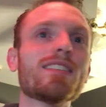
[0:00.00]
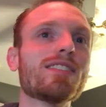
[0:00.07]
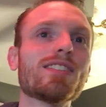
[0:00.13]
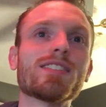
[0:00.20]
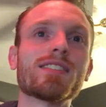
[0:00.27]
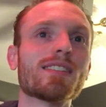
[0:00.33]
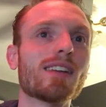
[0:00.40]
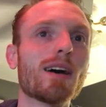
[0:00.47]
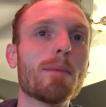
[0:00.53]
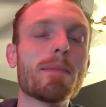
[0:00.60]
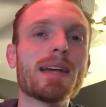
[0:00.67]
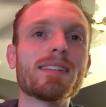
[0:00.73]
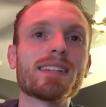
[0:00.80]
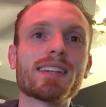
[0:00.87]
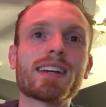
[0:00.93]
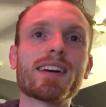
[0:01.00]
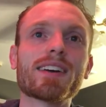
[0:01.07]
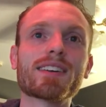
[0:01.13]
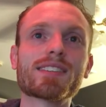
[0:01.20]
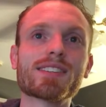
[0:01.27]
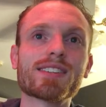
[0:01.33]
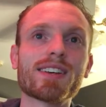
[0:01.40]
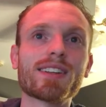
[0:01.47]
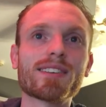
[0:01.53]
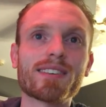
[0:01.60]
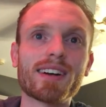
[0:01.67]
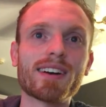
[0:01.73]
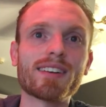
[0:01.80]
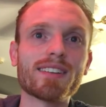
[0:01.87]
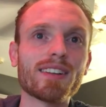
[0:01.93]
Just amazing characters all
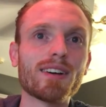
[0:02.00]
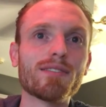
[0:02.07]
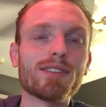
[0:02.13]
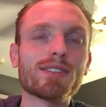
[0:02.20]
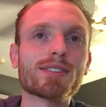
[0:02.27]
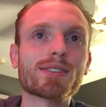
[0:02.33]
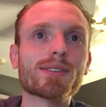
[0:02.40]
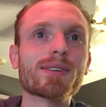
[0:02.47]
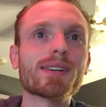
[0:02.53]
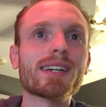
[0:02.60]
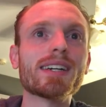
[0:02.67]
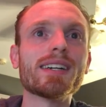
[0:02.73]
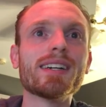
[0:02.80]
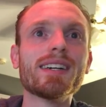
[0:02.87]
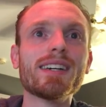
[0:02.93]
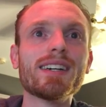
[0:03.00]
around. Love the story.